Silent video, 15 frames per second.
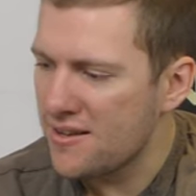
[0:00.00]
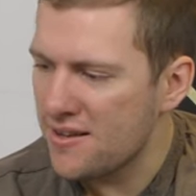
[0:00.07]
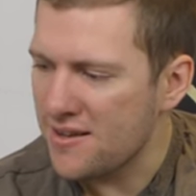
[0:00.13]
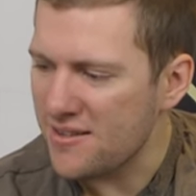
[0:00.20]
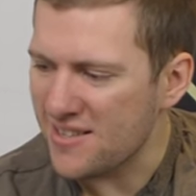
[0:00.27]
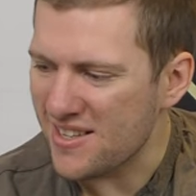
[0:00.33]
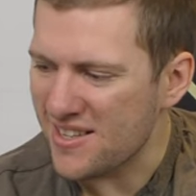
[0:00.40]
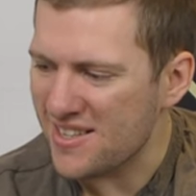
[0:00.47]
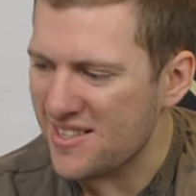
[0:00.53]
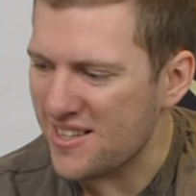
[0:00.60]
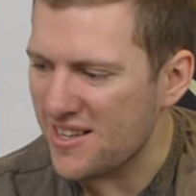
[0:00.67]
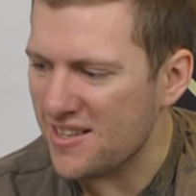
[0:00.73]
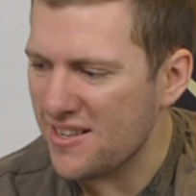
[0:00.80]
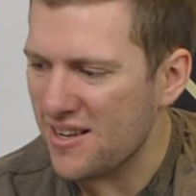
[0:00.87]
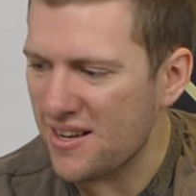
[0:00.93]
I was like, this.
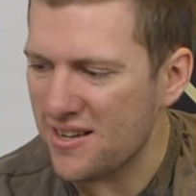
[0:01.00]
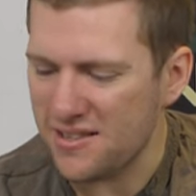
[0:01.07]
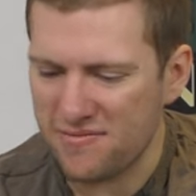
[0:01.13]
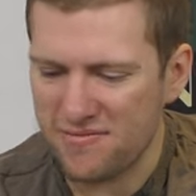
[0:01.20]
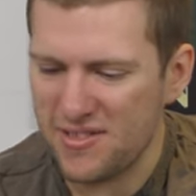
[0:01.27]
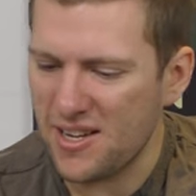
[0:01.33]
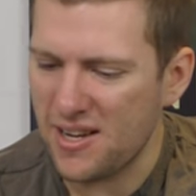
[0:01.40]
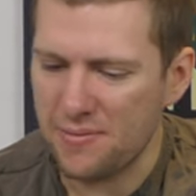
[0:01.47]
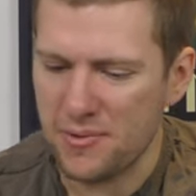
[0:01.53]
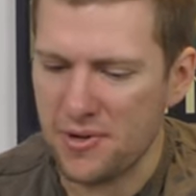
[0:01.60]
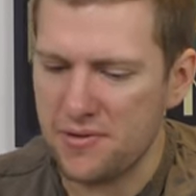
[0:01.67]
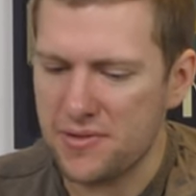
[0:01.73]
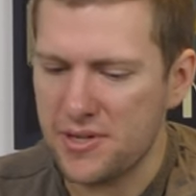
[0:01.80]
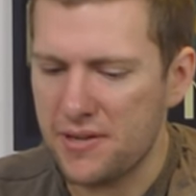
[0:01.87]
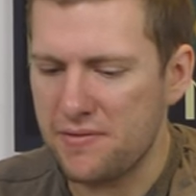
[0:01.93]
The, I, I'm
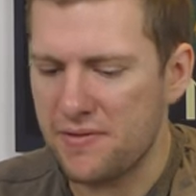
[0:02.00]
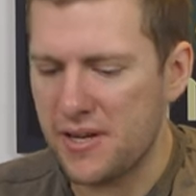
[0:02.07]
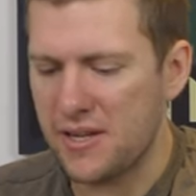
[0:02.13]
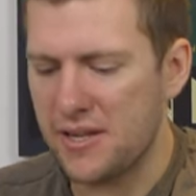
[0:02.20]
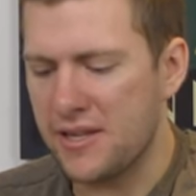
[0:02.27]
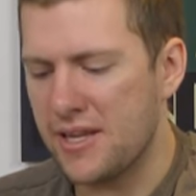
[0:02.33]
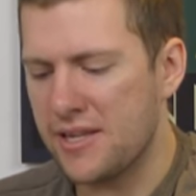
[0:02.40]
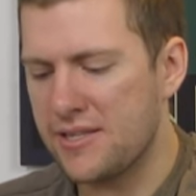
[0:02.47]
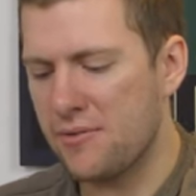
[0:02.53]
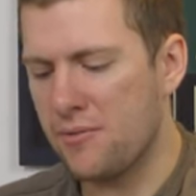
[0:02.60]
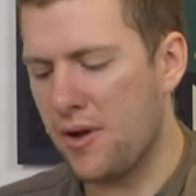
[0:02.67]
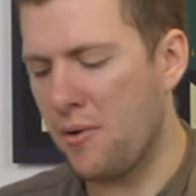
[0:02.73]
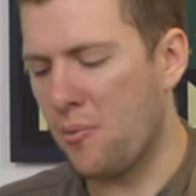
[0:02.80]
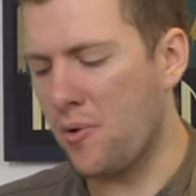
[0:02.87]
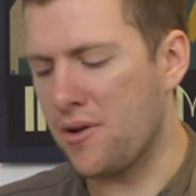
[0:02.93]
not really feeling this. It,
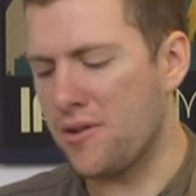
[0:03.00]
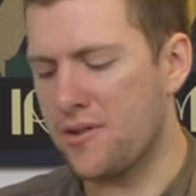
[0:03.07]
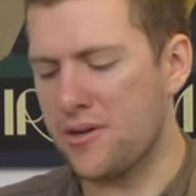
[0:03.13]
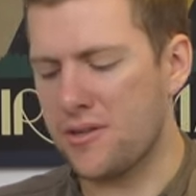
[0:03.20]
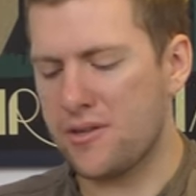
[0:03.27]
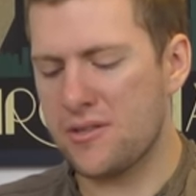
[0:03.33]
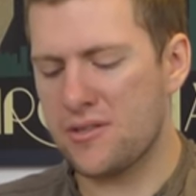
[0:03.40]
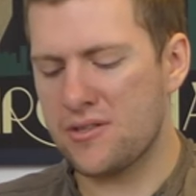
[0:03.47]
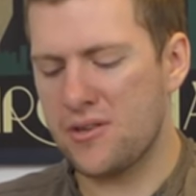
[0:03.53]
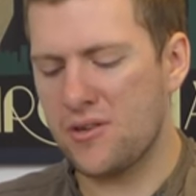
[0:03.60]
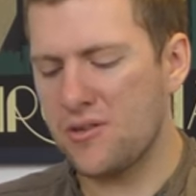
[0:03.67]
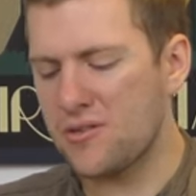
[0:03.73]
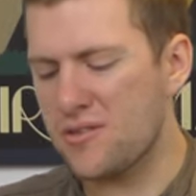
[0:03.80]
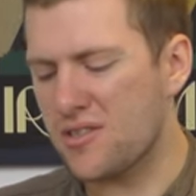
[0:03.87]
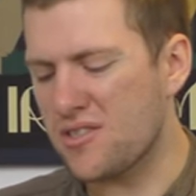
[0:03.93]
it what the the,
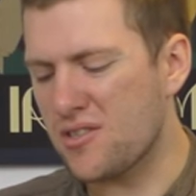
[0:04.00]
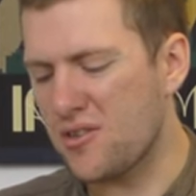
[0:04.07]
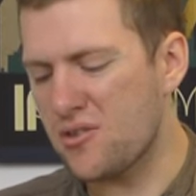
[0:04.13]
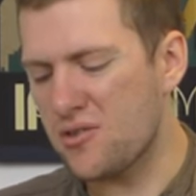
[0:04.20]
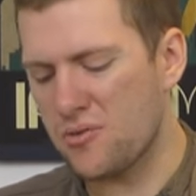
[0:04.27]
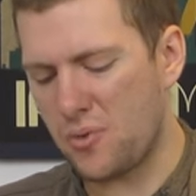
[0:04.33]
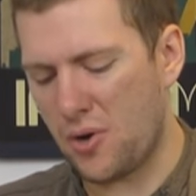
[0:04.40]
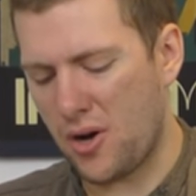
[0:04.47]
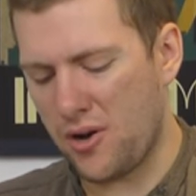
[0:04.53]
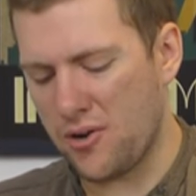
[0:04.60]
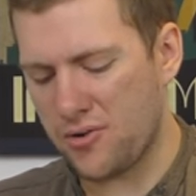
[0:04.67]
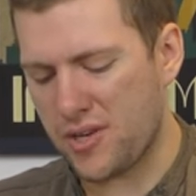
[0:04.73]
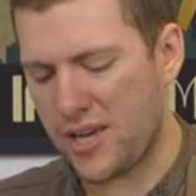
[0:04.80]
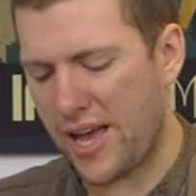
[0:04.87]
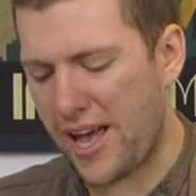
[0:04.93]
song, the songs were
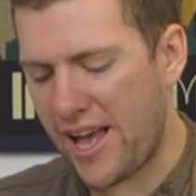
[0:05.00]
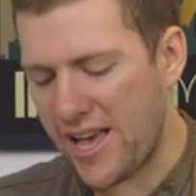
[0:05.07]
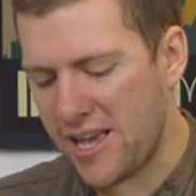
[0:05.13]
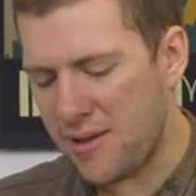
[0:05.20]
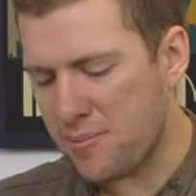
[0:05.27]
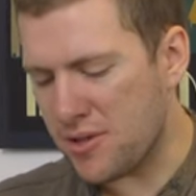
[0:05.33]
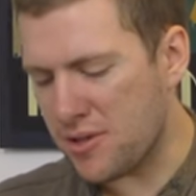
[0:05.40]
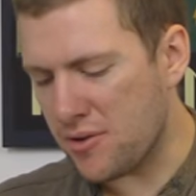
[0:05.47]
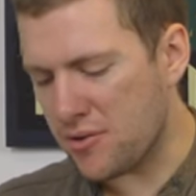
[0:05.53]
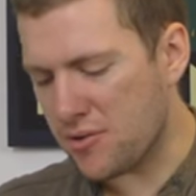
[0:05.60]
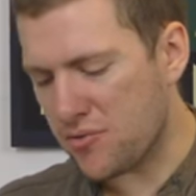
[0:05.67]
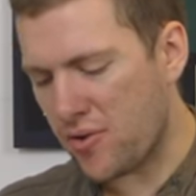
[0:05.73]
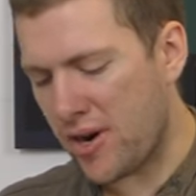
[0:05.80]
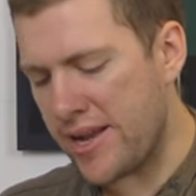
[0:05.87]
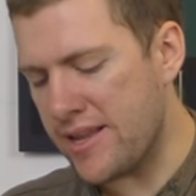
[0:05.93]
okay, but not
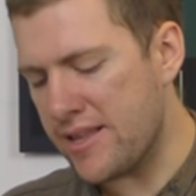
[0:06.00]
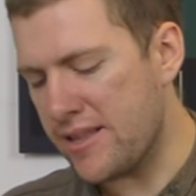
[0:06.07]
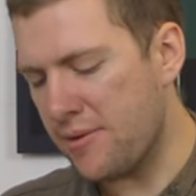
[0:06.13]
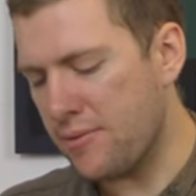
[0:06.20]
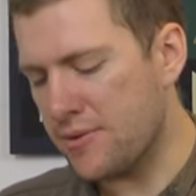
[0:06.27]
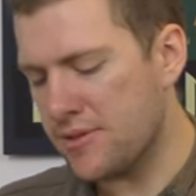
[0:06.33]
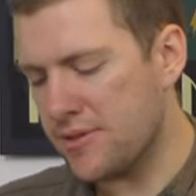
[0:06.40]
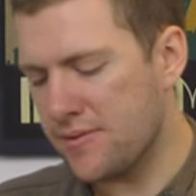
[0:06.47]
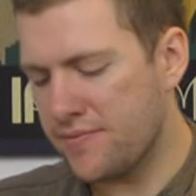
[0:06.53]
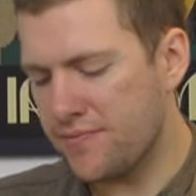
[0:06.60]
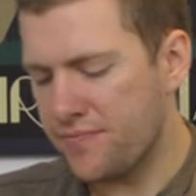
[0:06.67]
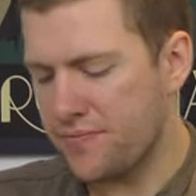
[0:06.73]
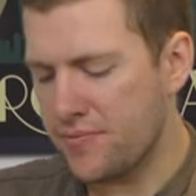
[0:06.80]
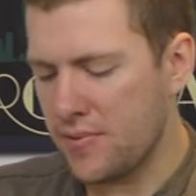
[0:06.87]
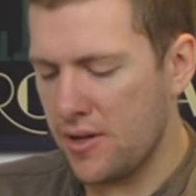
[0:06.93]
great. There was,
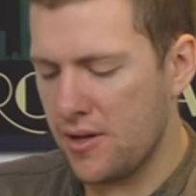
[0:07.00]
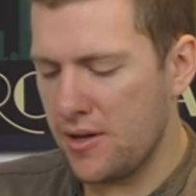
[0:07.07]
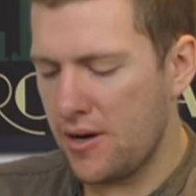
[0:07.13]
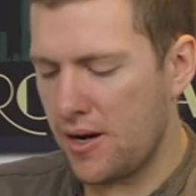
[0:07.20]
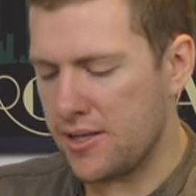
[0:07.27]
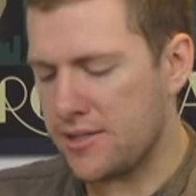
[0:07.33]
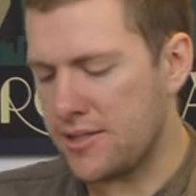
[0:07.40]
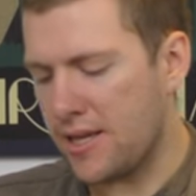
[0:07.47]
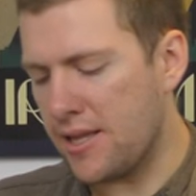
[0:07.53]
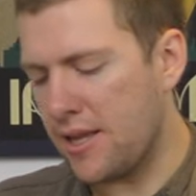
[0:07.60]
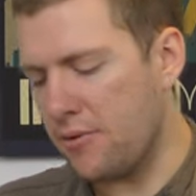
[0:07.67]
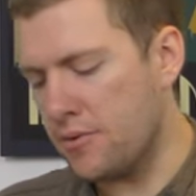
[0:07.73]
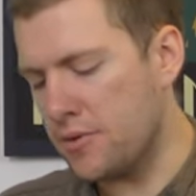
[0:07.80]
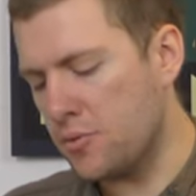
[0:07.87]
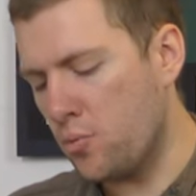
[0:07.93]
I'd say there
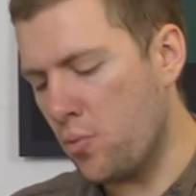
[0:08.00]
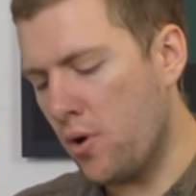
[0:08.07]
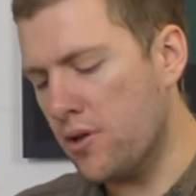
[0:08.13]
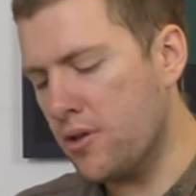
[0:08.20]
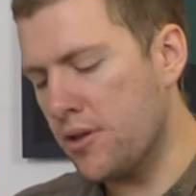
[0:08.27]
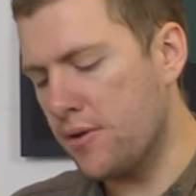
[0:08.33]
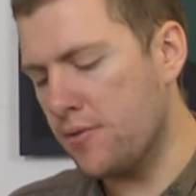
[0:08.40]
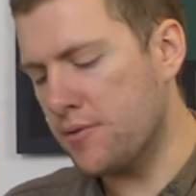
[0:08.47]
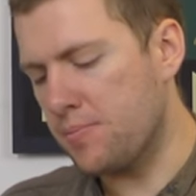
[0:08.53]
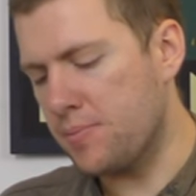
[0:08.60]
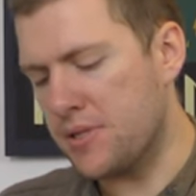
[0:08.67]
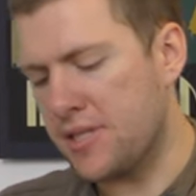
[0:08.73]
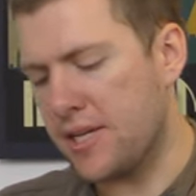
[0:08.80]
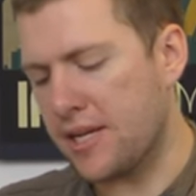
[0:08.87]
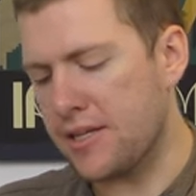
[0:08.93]
was one that was
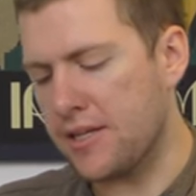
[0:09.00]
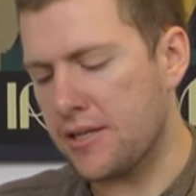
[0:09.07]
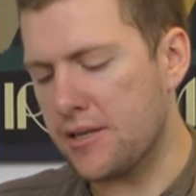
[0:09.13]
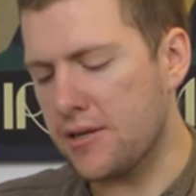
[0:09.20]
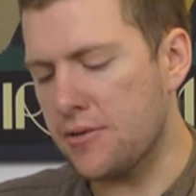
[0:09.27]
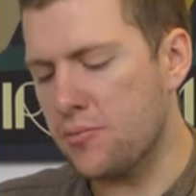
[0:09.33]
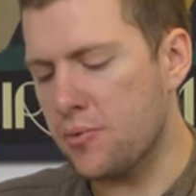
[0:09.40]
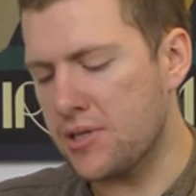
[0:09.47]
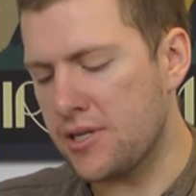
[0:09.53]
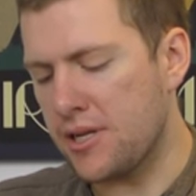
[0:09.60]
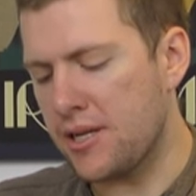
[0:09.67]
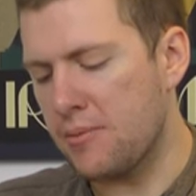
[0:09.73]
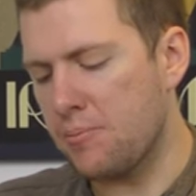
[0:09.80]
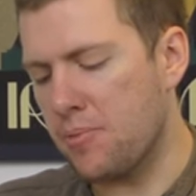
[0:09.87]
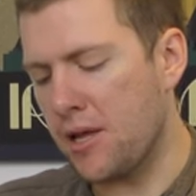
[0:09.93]
particularly good, which they
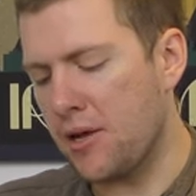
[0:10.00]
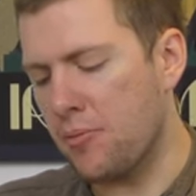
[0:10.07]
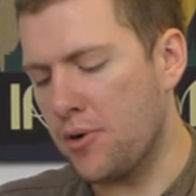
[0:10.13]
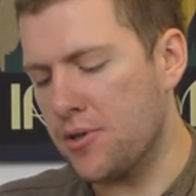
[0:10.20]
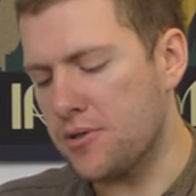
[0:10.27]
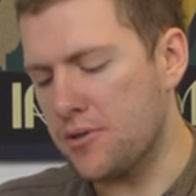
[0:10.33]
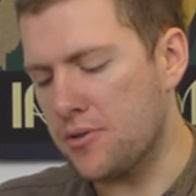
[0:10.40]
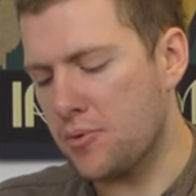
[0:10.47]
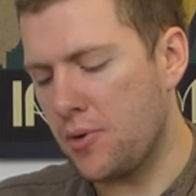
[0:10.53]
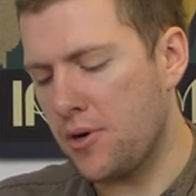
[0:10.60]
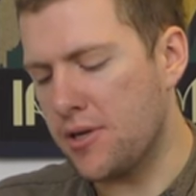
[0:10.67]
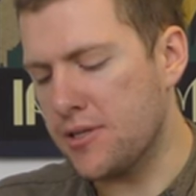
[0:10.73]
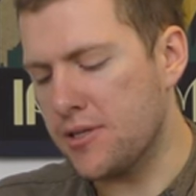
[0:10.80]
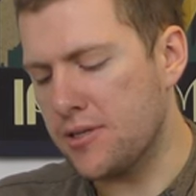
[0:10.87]
did play once or twice.